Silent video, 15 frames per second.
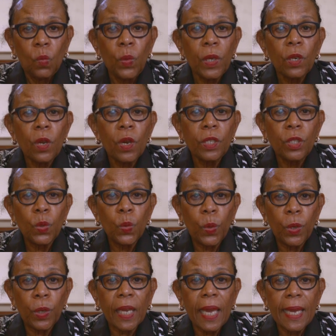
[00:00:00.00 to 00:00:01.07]
went on to
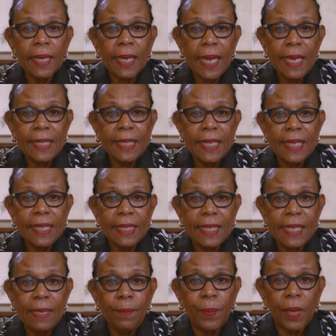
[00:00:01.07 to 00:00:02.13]
work at
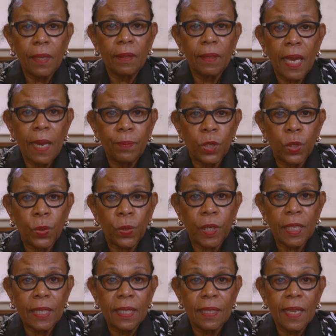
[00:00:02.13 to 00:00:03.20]
AT&T Bell
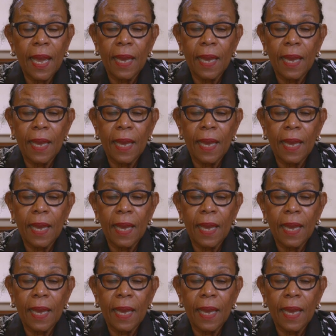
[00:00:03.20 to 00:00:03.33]
Laboratories,